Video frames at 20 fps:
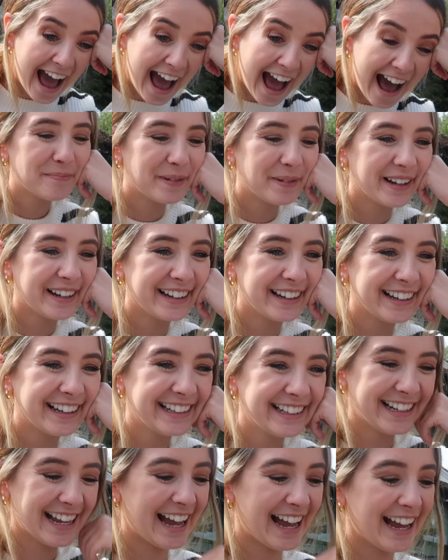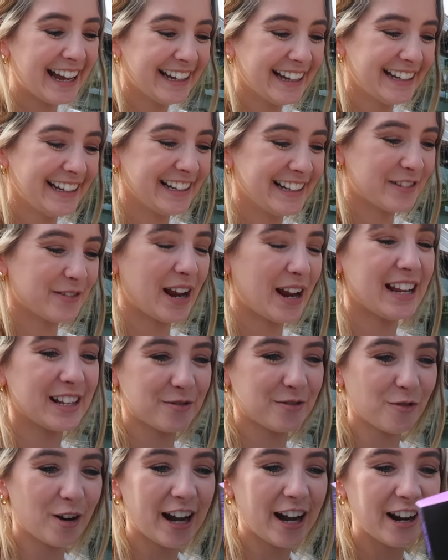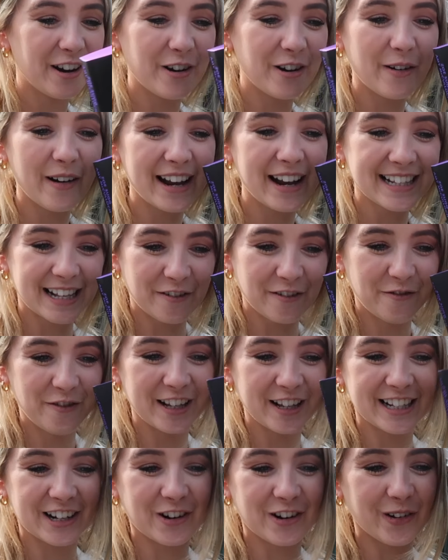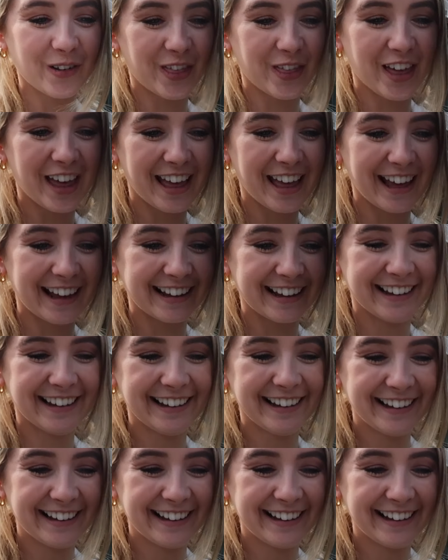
But yeah, it's real, it's a physical thing.